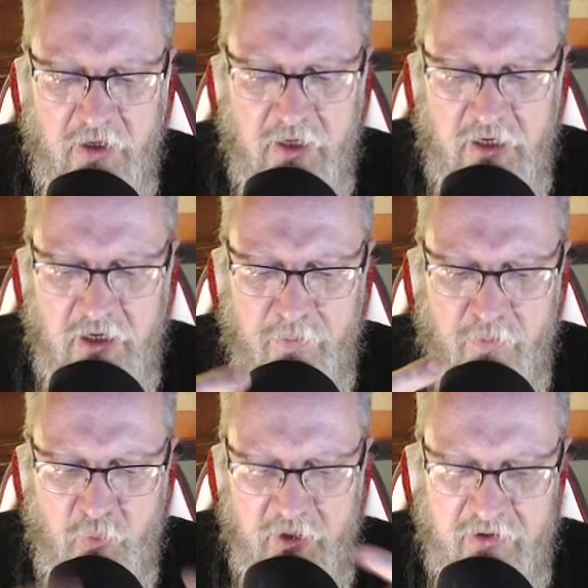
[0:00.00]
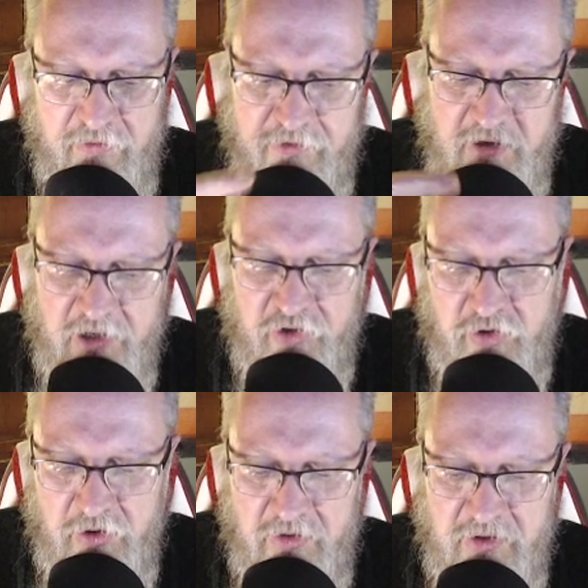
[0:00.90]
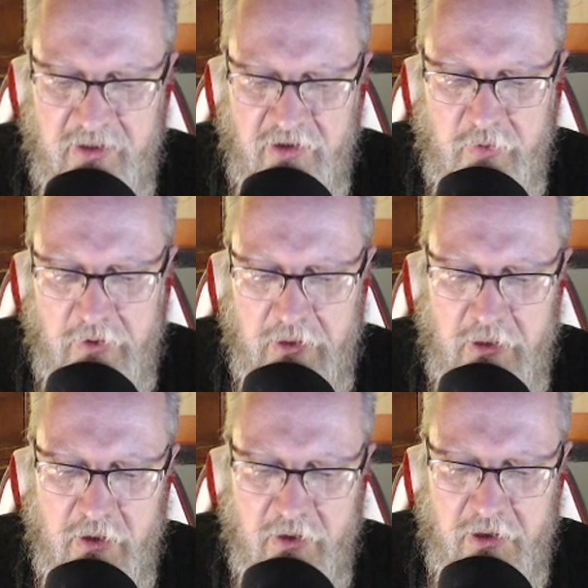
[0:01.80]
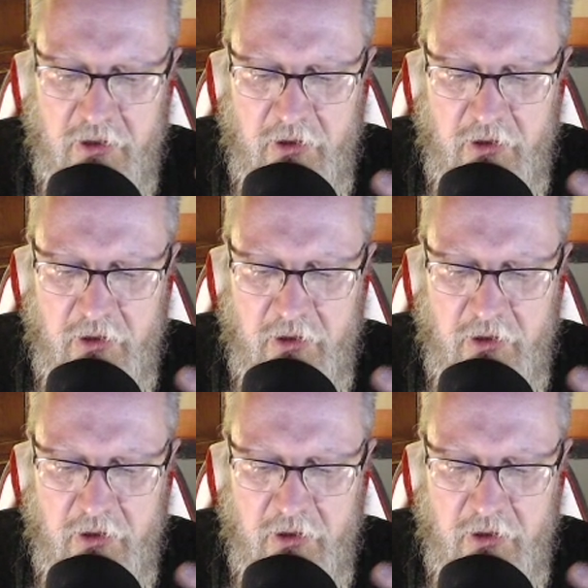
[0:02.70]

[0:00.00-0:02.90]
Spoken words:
we convert a truth into a lie